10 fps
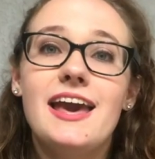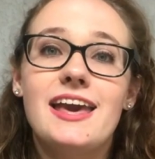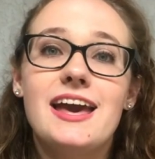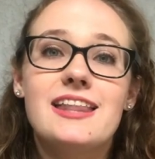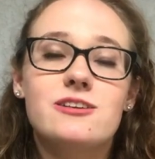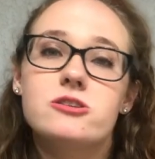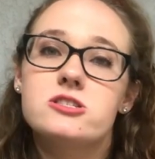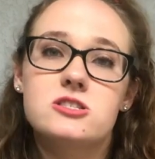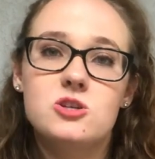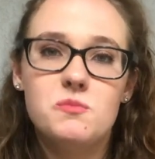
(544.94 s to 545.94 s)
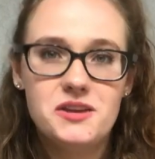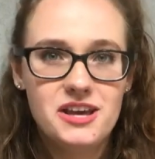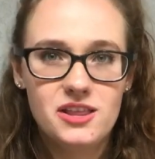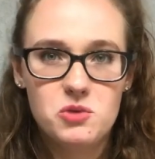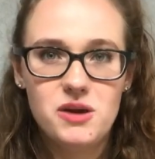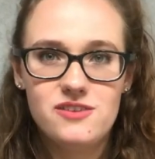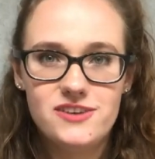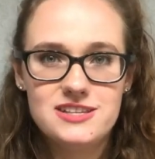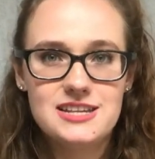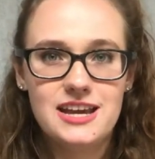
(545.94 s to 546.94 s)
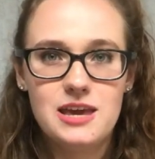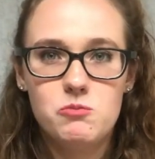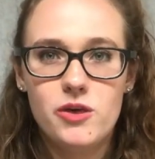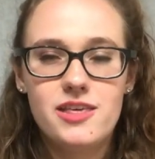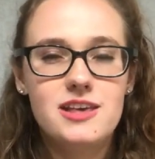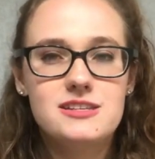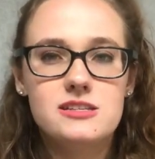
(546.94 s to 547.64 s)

and there were so many other benefits that came with it.